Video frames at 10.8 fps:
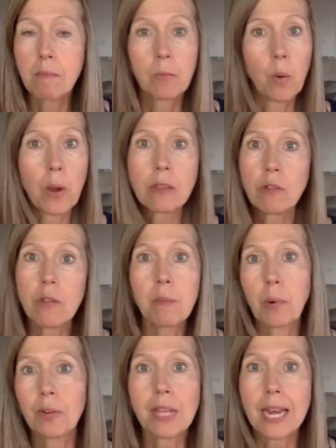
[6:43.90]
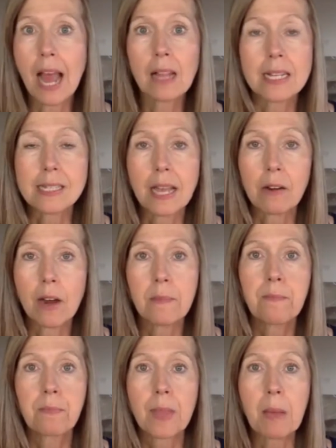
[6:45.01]
going through the birth canal, etc.
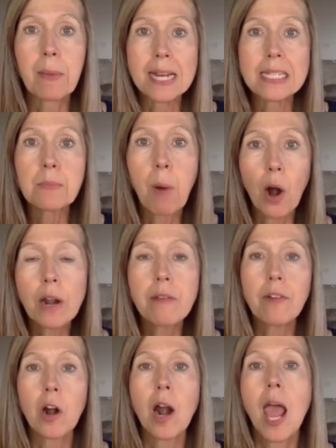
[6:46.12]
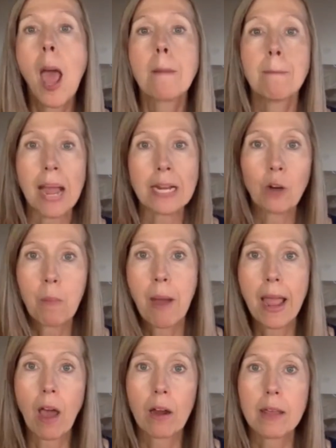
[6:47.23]
But it's part of our
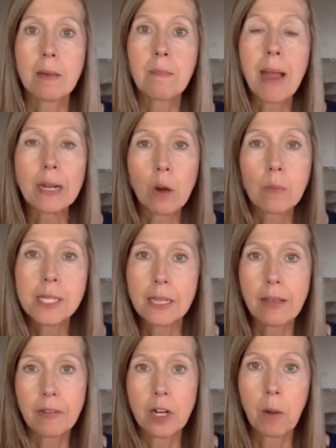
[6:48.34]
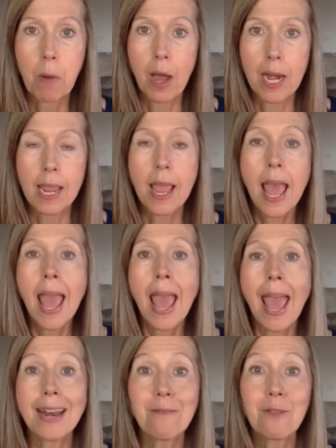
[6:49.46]
microbiota, the microbes that live in our body.
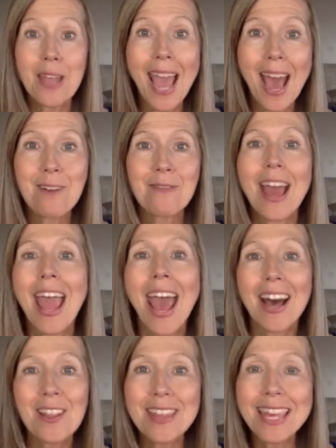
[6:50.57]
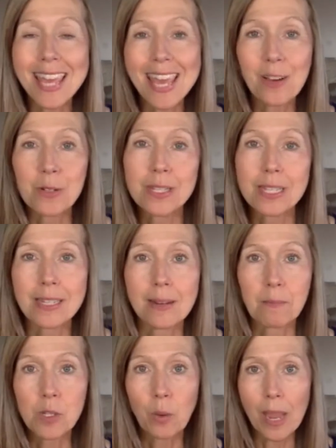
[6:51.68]
And if we have a healthy
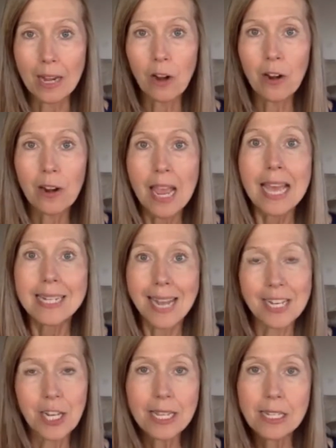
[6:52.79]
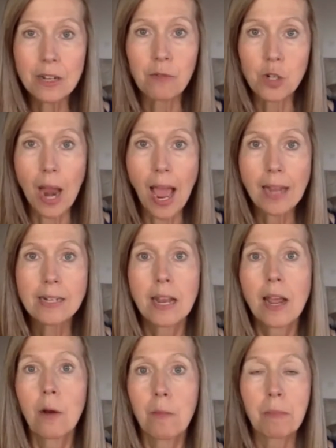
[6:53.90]
ecosystem, so in our digestive tract,
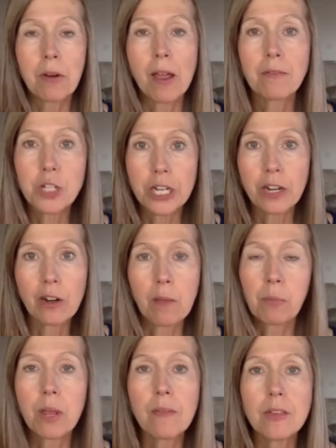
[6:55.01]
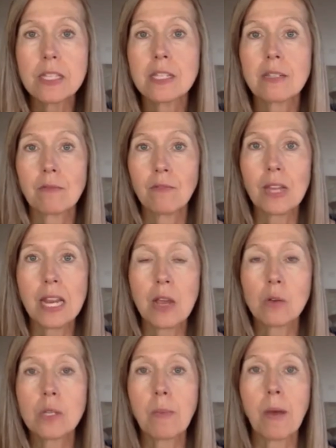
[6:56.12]
remember I've shared on previous
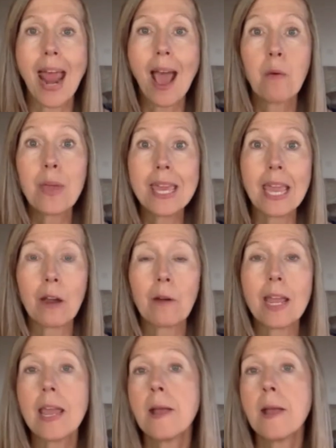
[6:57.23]
videos about how we carry